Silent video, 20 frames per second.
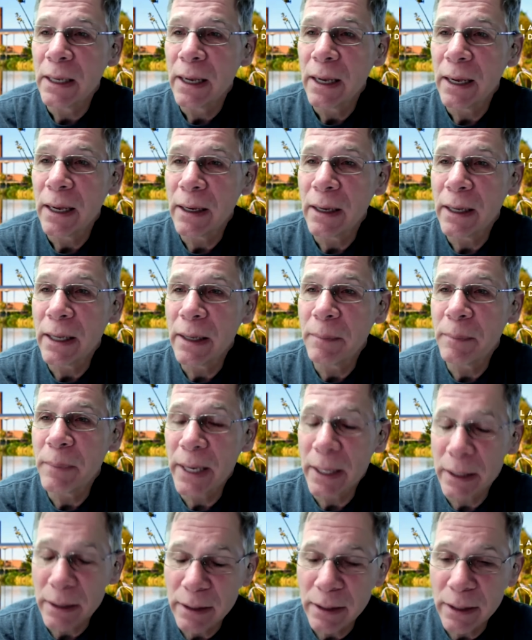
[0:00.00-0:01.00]
Uh,
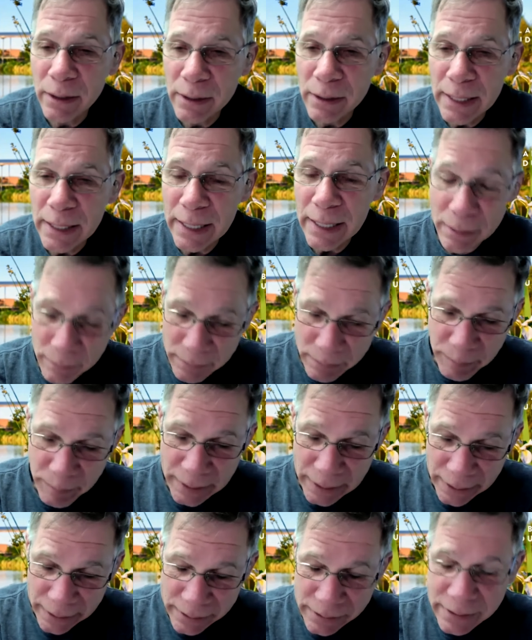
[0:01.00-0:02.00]
but th that
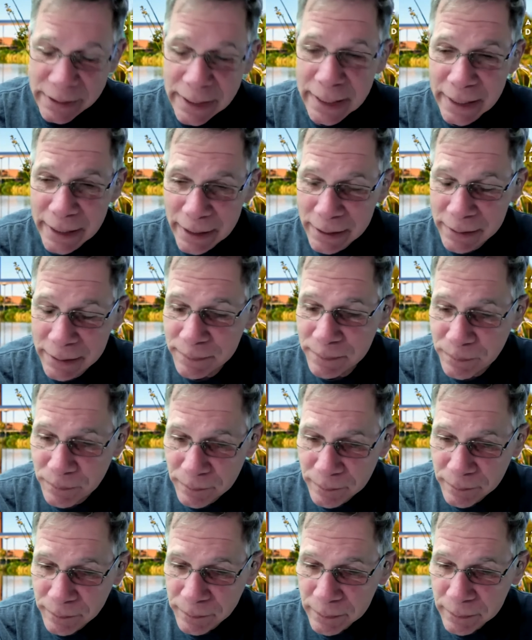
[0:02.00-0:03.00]
being said,
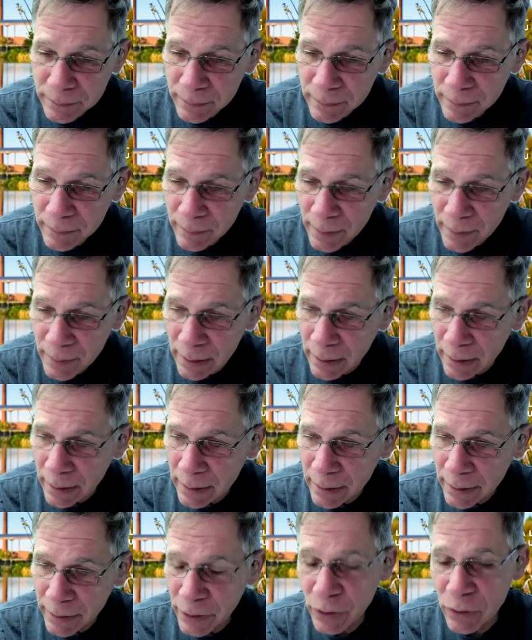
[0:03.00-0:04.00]

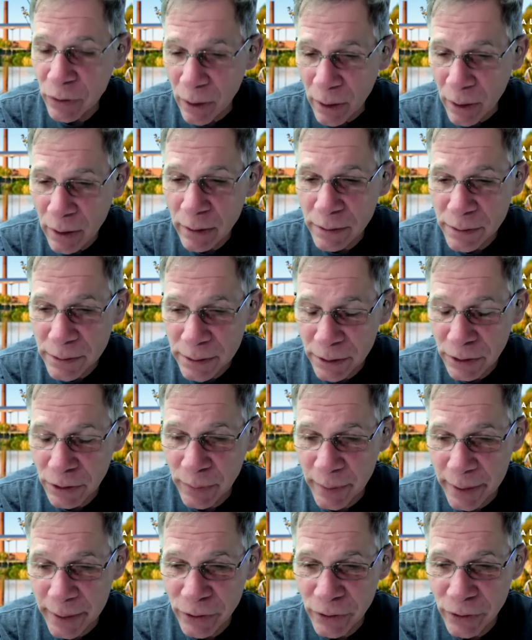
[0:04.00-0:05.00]
uh, there are
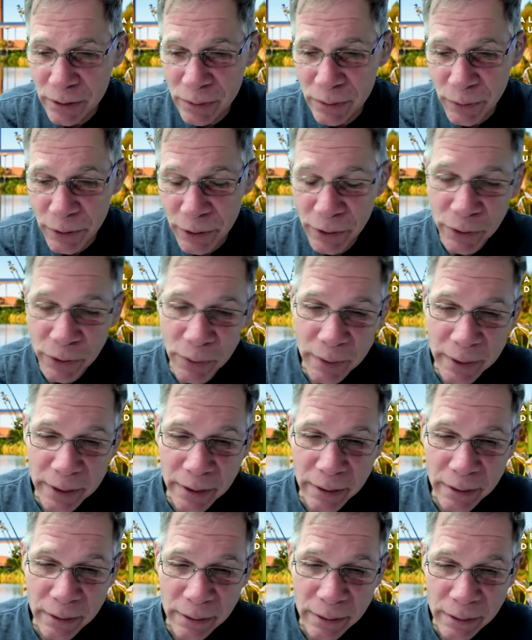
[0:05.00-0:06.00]
situations where you
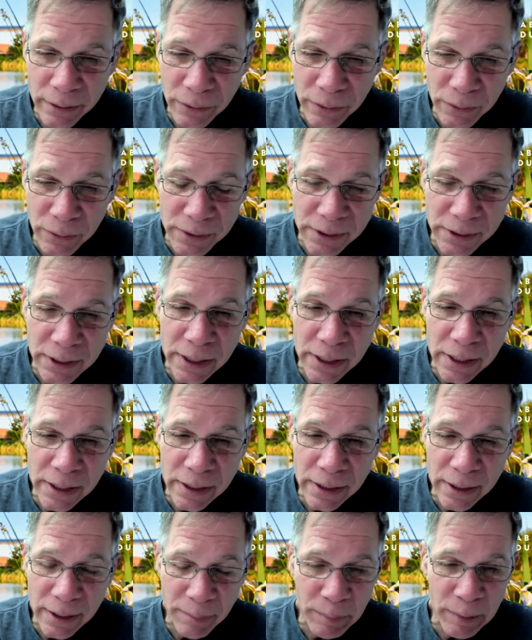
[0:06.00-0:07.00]
can you'll
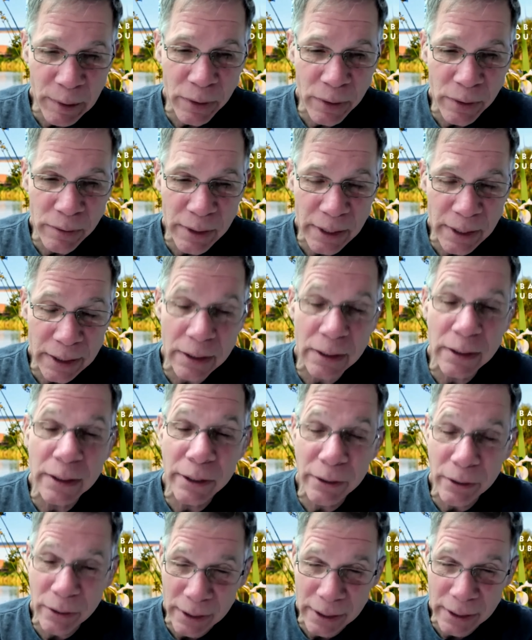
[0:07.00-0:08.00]
see a bird that
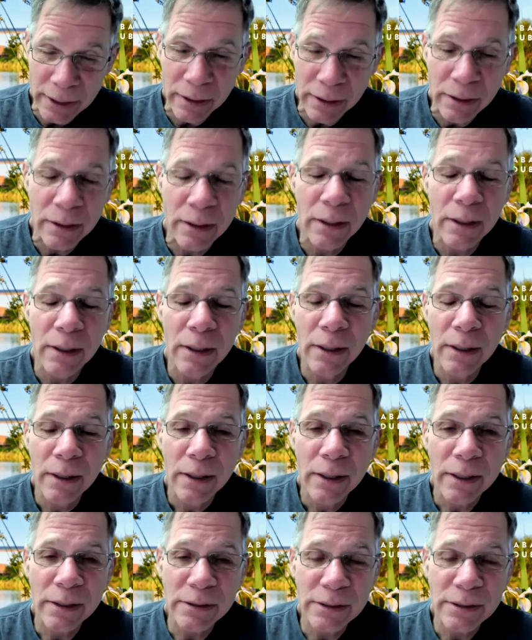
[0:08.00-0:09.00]
clearly
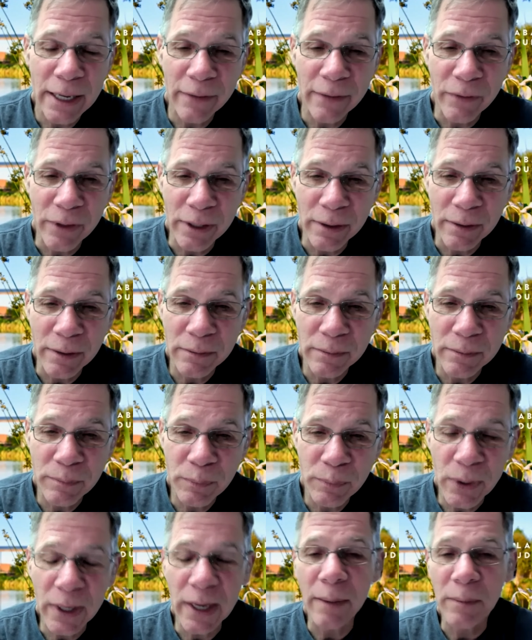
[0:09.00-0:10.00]
is having
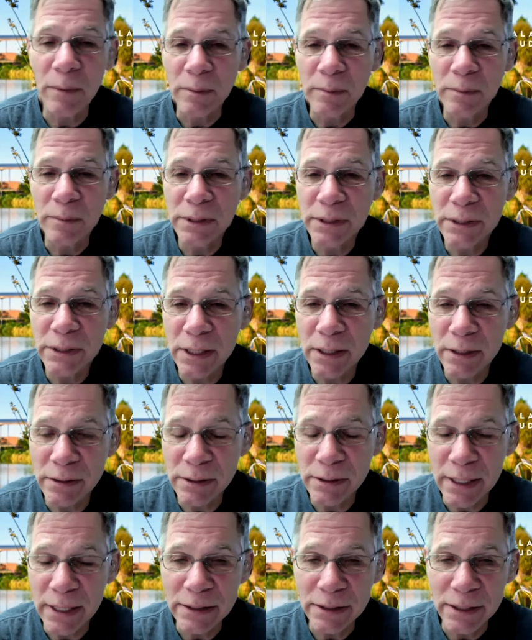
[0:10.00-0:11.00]
problems
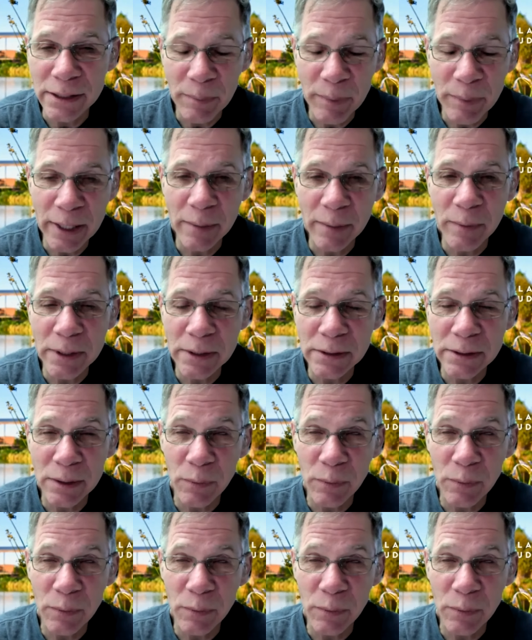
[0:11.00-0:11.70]
synthesizing pigments.